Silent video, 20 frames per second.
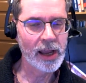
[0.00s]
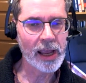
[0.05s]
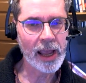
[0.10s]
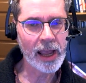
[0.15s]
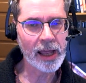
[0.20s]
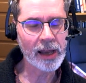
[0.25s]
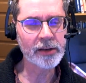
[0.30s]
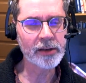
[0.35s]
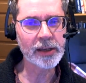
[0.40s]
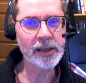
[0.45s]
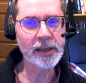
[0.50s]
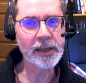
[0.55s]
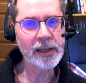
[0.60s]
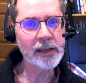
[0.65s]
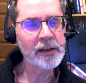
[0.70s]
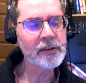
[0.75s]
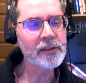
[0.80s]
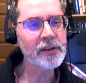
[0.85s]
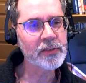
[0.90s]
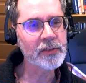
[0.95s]
And
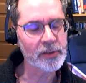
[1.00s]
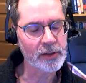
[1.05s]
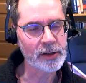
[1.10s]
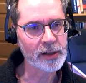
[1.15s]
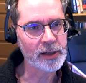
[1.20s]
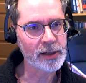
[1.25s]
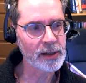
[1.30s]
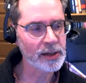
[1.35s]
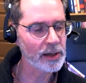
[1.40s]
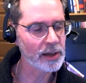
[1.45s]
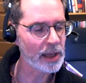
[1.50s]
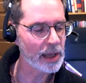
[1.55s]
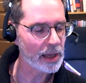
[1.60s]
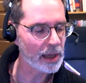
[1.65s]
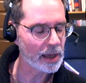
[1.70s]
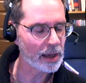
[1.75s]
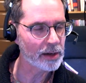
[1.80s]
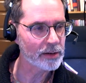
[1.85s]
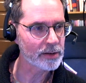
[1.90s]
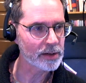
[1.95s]
in design
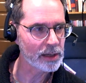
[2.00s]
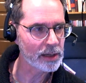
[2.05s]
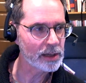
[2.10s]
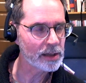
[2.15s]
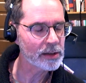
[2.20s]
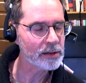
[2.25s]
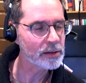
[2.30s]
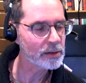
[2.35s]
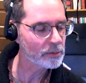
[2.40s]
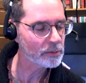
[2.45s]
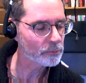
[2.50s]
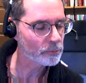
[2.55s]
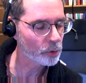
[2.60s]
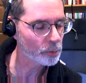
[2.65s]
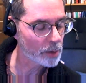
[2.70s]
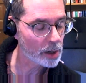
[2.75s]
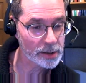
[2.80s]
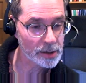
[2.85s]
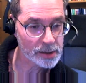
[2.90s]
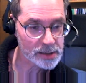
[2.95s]
and in
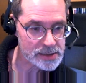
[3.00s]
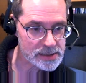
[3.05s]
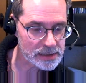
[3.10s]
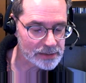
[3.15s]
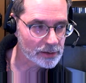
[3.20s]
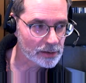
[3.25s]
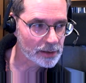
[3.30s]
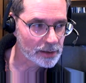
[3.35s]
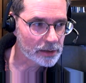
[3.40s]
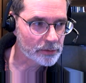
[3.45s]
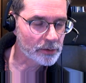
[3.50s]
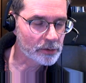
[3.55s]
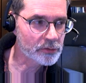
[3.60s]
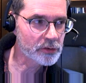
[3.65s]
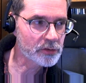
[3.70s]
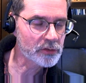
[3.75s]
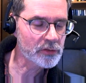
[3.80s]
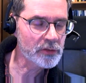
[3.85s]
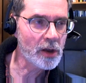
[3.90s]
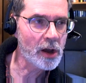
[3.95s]
robotics, even, like, there's
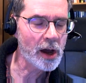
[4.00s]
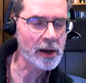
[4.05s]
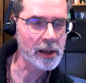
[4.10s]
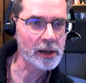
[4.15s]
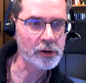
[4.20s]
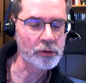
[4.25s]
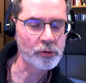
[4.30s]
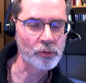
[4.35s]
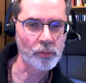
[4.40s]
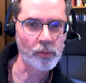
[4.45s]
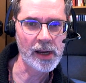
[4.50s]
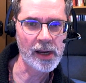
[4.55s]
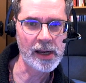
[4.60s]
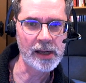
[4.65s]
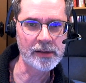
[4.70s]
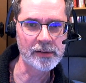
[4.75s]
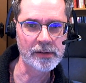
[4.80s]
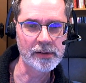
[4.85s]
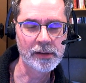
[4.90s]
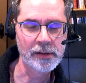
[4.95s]
just not a
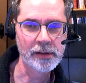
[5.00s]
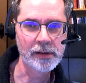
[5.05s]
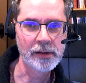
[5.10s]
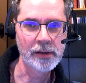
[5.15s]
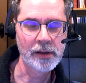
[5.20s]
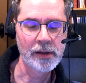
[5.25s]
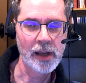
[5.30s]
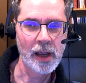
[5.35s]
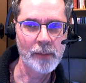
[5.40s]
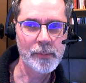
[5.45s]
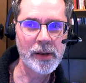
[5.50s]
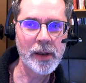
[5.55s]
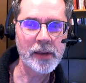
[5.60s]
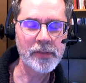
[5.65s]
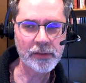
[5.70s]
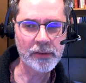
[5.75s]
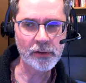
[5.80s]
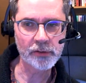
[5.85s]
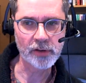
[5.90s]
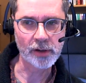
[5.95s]
great, I mean, I
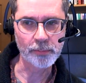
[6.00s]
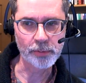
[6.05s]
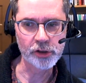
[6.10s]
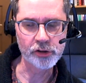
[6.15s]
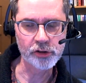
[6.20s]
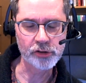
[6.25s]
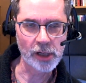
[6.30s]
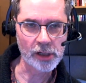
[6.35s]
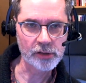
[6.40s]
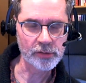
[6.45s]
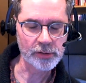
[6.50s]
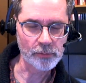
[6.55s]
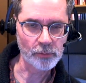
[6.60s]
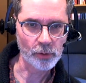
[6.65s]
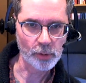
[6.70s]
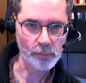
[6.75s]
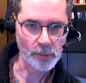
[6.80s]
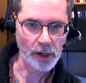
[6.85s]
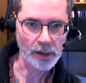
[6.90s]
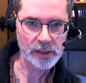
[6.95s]
think there's an appreciation in
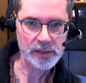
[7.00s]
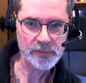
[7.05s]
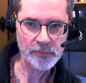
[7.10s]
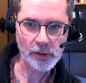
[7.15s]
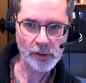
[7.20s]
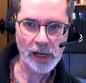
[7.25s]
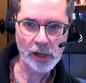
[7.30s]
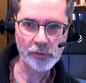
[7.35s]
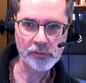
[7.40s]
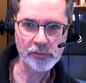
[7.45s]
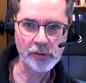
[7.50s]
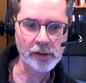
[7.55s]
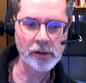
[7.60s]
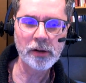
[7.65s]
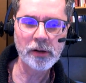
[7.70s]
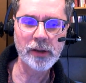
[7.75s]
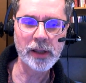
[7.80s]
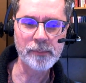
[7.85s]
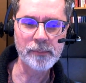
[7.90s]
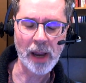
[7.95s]
robotics for how
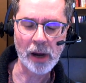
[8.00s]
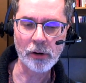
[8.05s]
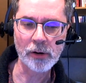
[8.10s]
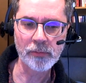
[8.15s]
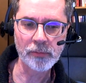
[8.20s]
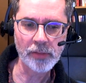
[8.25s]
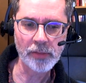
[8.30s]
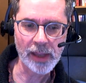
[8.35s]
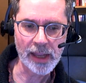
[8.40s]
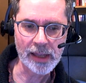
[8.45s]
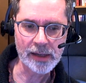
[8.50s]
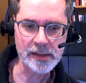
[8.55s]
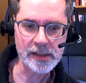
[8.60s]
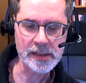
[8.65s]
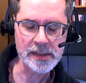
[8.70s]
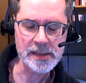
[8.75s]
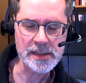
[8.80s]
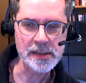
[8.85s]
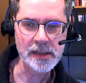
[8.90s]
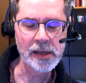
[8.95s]
subtle and powerful the hand
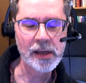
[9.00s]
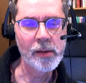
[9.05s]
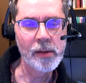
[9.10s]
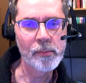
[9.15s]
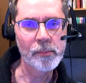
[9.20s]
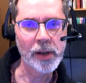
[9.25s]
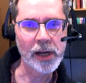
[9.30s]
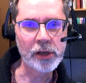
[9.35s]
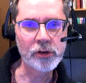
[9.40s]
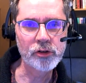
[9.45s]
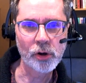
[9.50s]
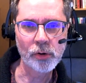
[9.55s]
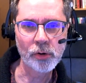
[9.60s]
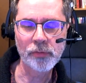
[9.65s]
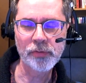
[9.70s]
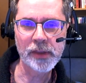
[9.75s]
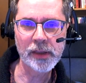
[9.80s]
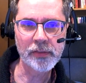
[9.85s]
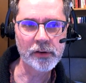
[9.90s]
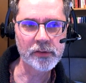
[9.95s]
is, but I
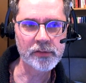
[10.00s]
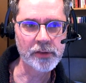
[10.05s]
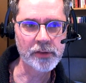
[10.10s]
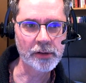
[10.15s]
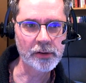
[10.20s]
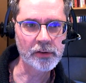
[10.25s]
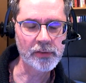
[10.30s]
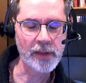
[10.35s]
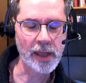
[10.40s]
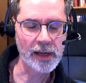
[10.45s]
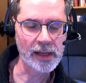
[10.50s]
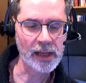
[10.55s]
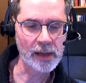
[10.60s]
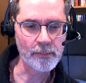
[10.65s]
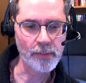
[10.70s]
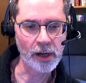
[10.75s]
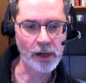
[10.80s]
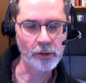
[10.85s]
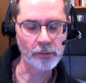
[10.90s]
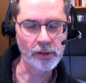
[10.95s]
don't think there's an understanding
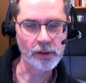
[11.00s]
about